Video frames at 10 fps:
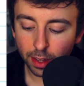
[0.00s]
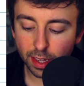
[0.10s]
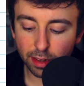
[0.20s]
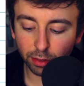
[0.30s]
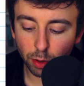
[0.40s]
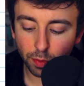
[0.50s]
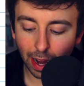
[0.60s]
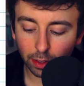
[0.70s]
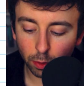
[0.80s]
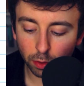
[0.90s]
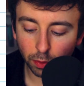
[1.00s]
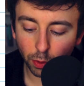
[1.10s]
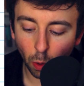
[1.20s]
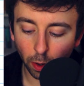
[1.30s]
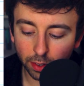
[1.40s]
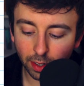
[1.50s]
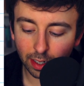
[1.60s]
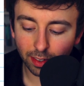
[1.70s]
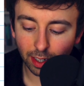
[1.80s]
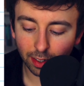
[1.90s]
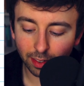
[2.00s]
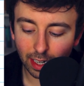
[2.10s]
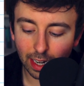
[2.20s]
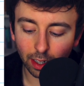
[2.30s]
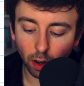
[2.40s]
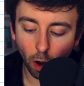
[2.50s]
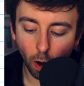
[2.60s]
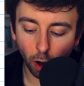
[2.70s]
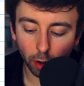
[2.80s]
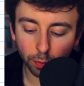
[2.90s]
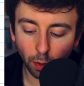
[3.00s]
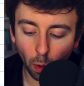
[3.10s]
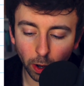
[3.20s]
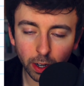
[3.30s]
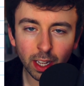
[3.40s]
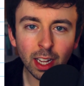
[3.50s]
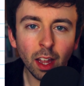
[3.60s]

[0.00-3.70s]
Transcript: These two vectors, of course, exist in R four,